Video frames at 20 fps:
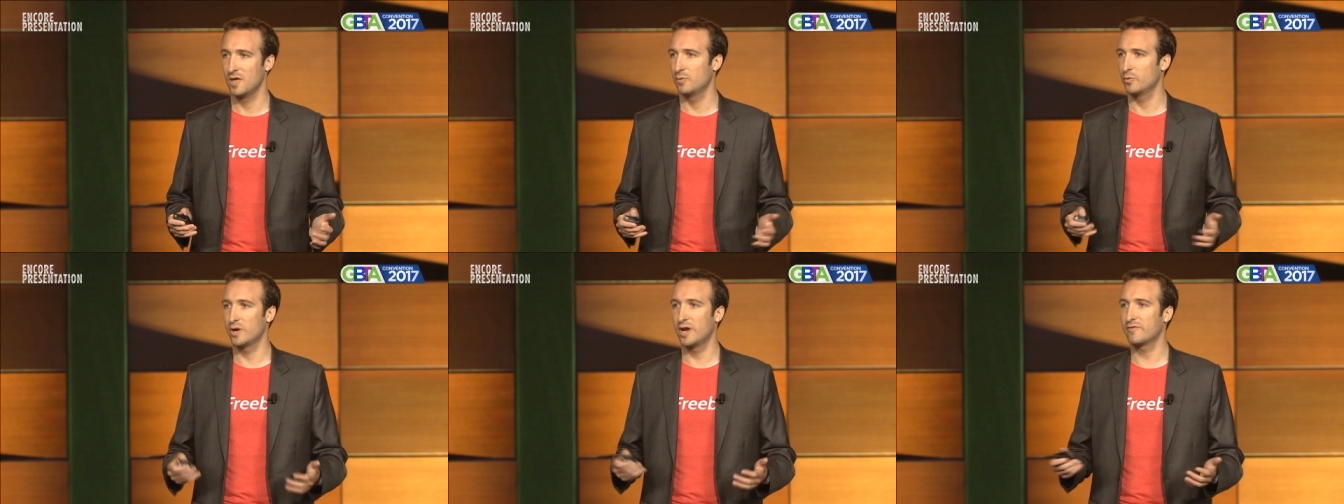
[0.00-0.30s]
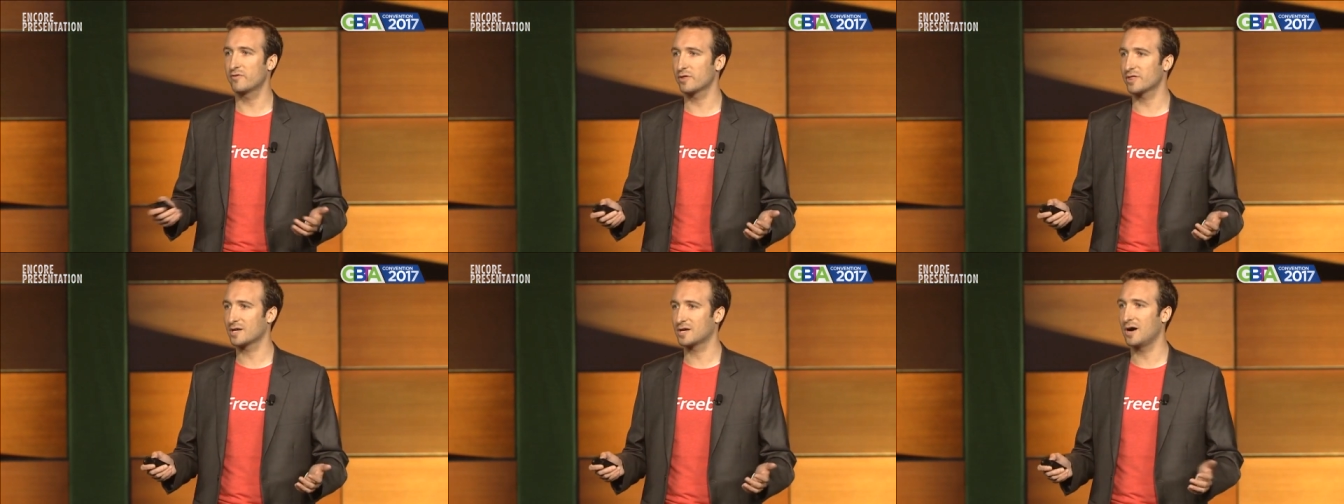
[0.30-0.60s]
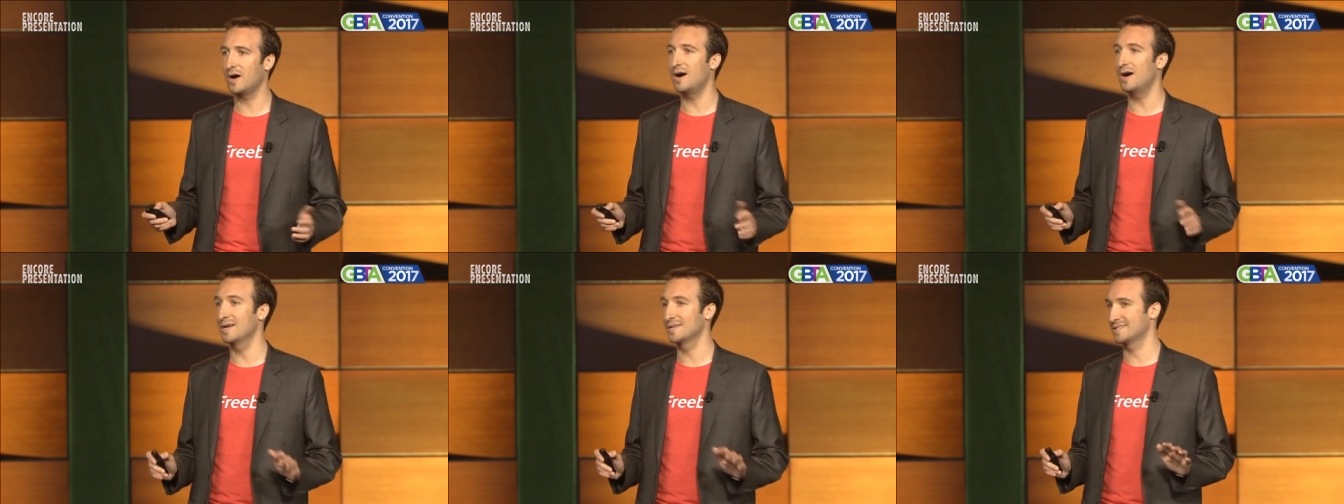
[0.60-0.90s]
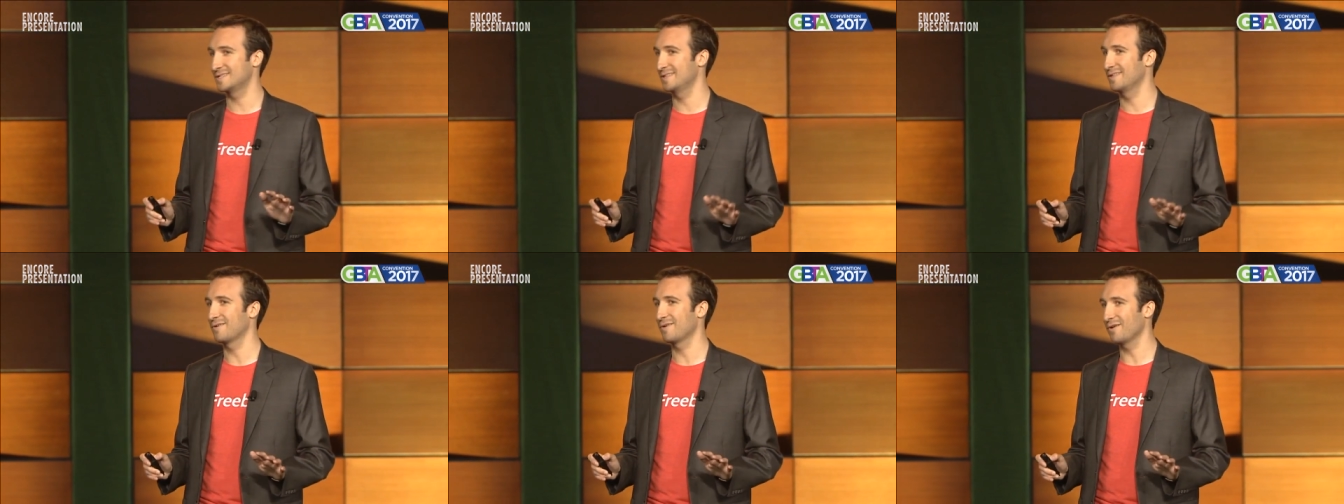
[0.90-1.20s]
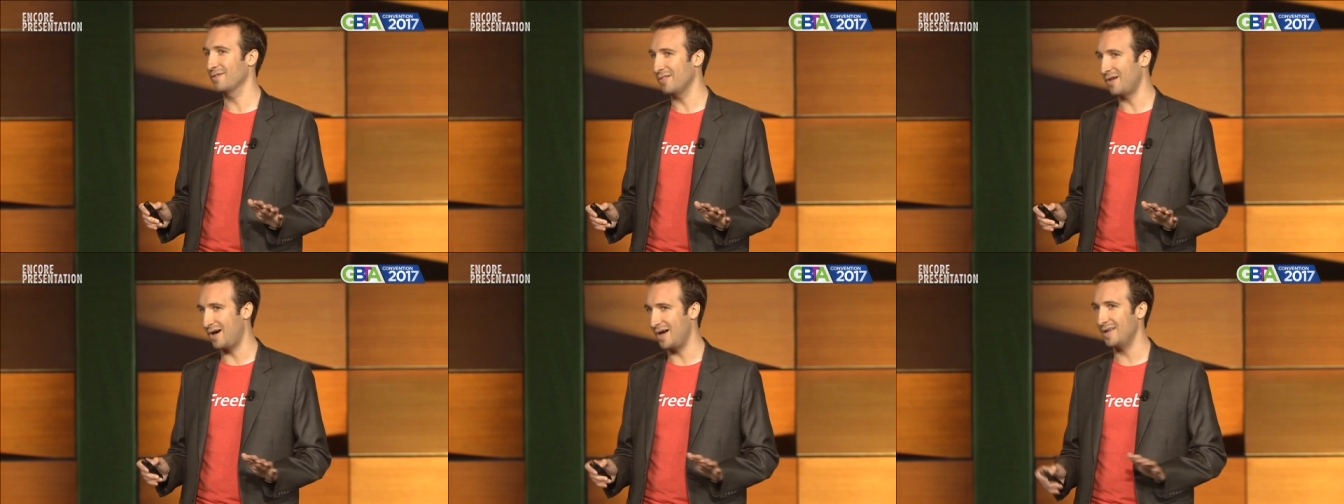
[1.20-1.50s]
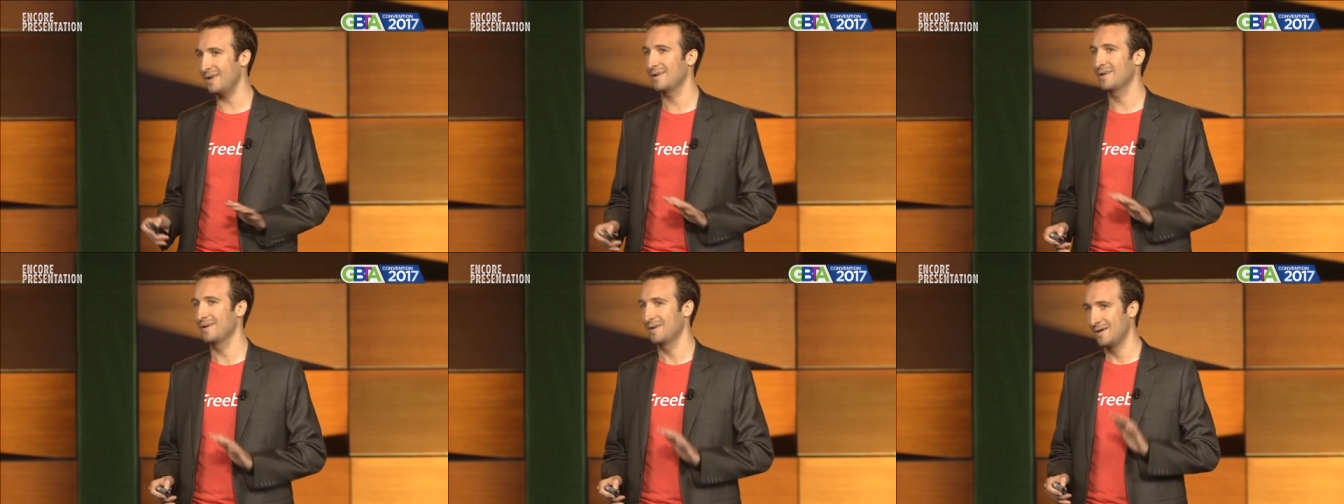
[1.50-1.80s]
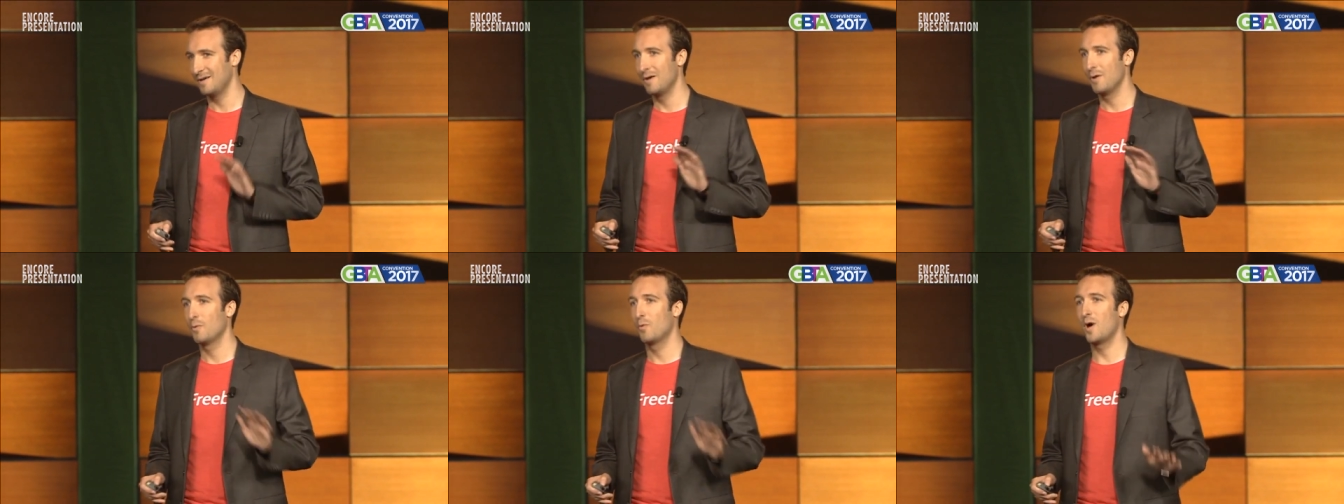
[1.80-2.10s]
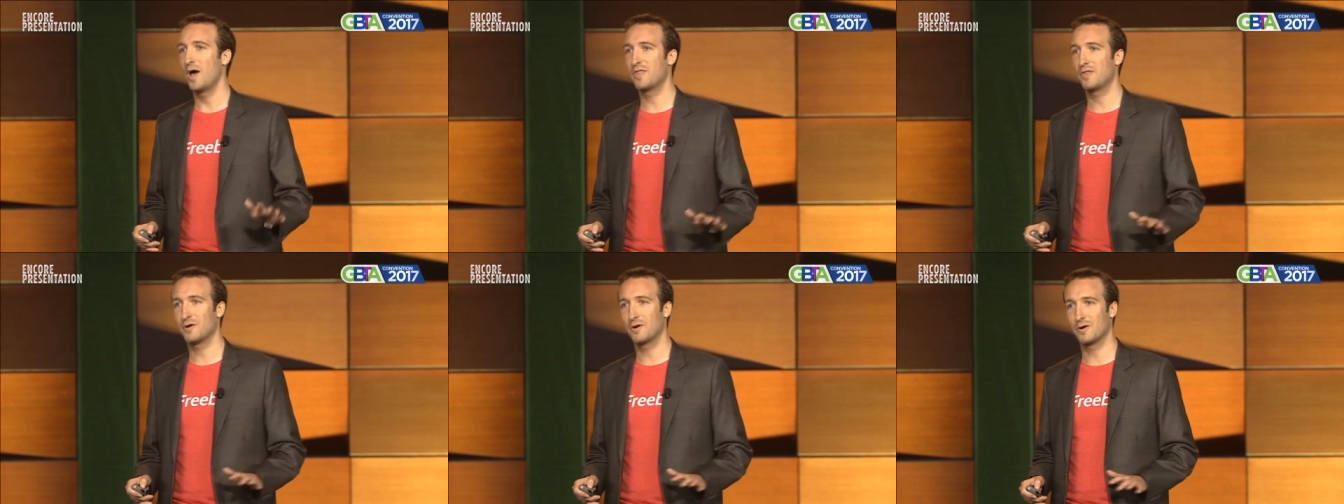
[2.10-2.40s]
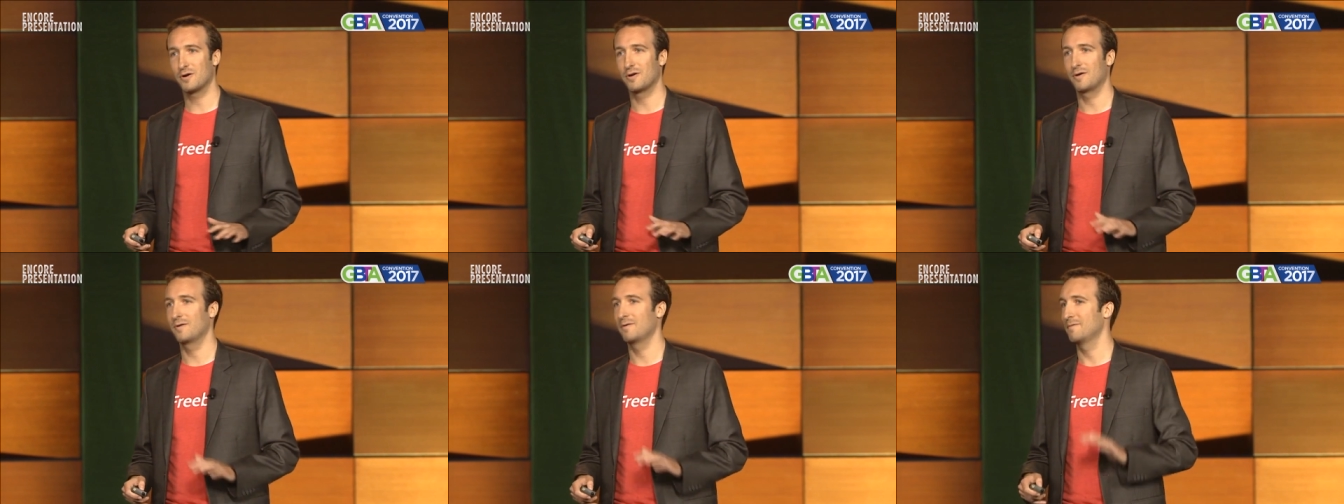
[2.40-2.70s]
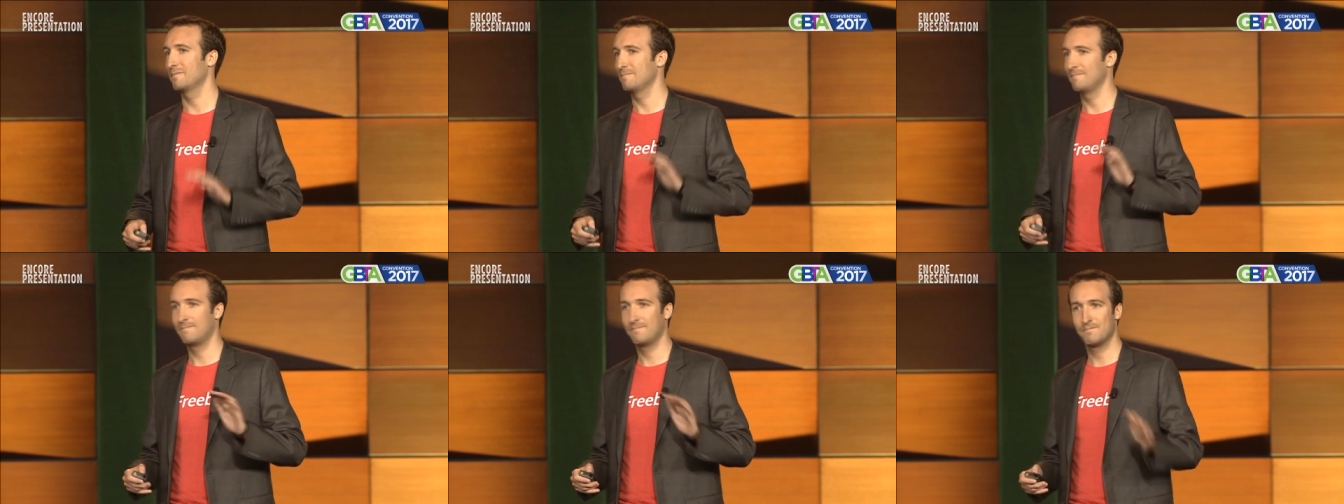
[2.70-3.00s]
and whatever the cause, and there are a lot, weather,